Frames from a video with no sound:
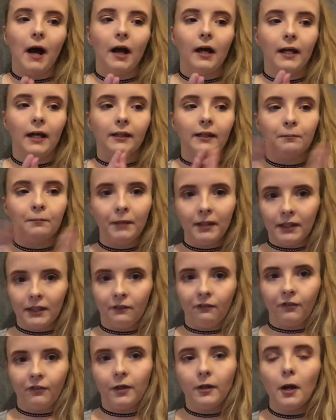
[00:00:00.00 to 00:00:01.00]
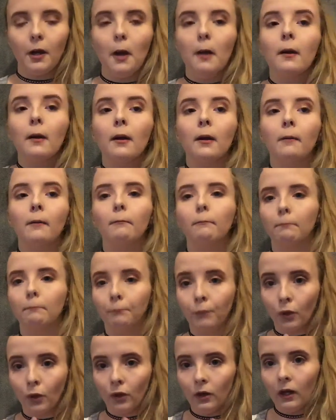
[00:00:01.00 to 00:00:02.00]
It's a bit different,
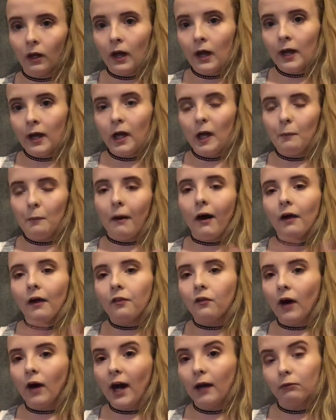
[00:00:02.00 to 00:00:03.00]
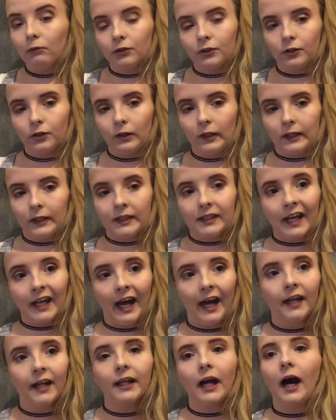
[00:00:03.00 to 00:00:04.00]
but I thought I would do this
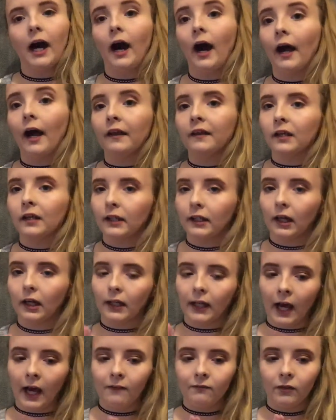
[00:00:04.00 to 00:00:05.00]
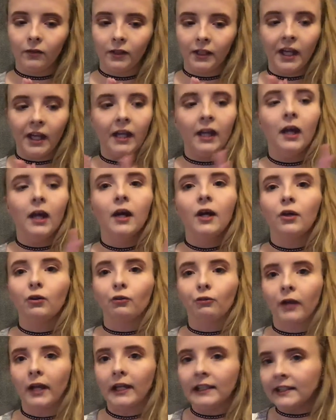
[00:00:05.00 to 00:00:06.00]
tag. I think Kat Von D
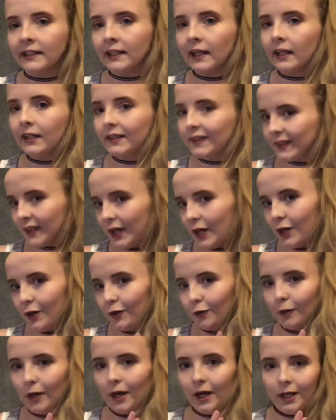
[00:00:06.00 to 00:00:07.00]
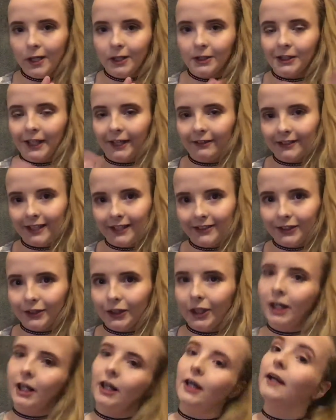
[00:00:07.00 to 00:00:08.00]
created it, so shout out to
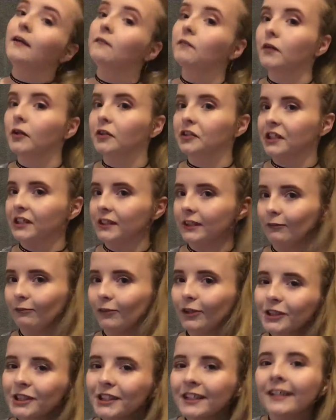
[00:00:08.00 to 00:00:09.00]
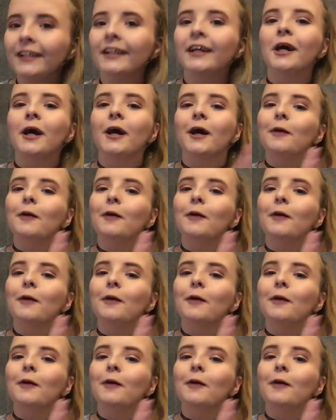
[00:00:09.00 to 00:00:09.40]
her, even though she's not watching it.